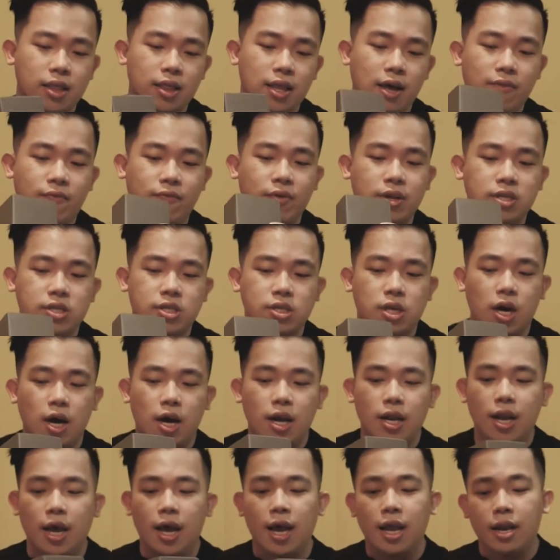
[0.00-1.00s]
left hand
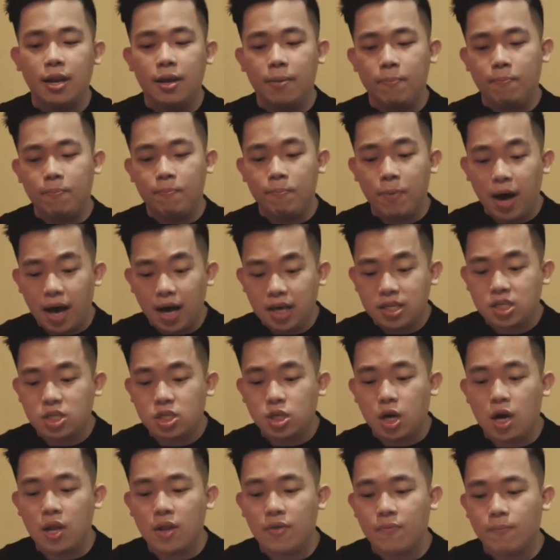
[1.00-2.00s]
side, and the back
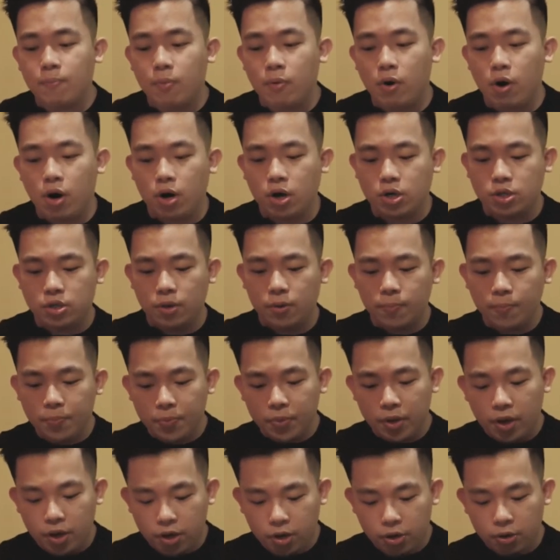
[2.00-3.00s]
side of the box
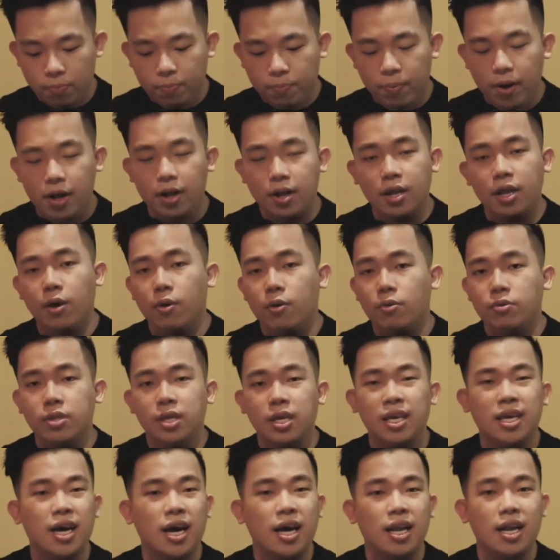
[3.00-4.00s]
you barely
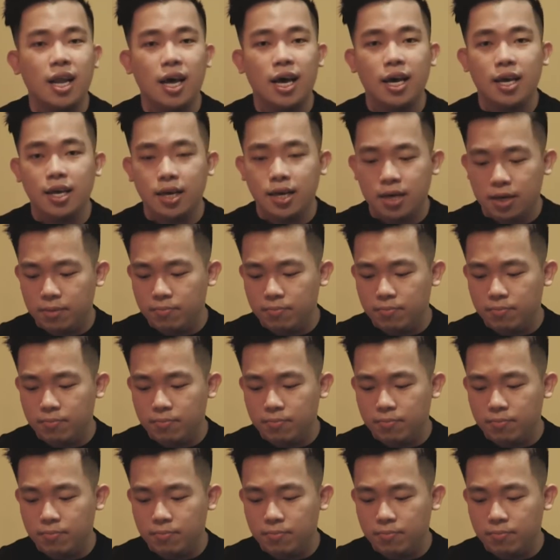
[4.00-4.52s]
only got like